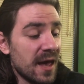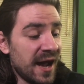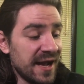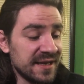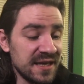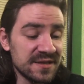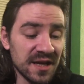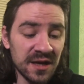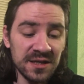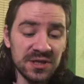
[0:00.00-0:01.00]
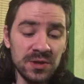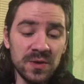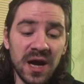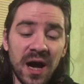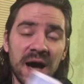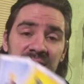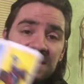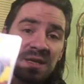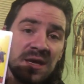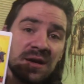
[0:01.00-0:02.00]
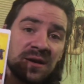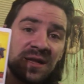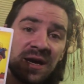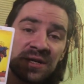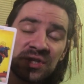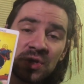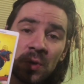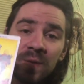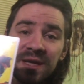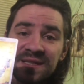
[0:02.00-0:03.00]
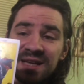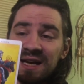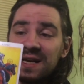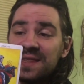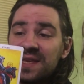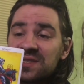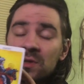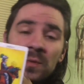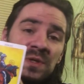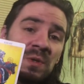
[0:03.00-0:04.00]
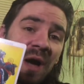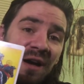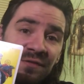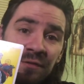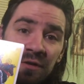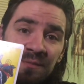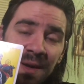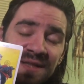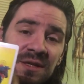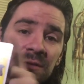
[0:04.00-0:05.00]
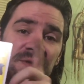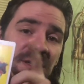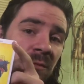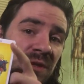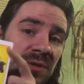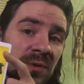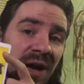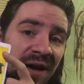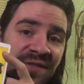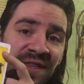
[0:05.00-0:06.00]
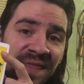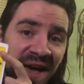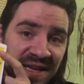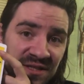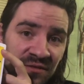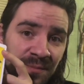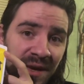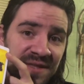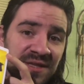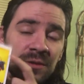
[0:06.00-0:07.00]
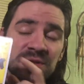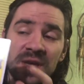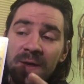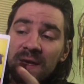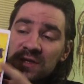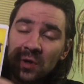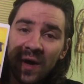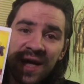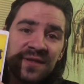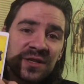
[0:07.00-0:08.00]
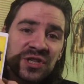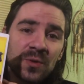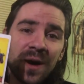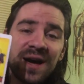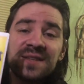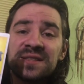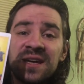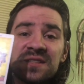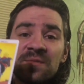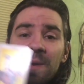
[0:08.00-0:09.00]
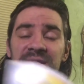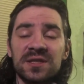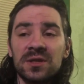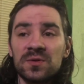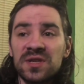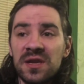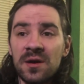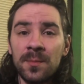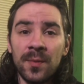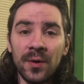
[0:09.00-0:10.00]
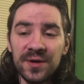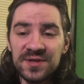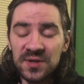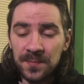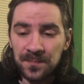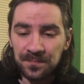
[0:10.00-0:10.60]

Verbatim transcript: and these are the two cards here that are showing exactly this so we do have four of pentacles and we do have the knight of pentacles so energy wise knight of pentacles here points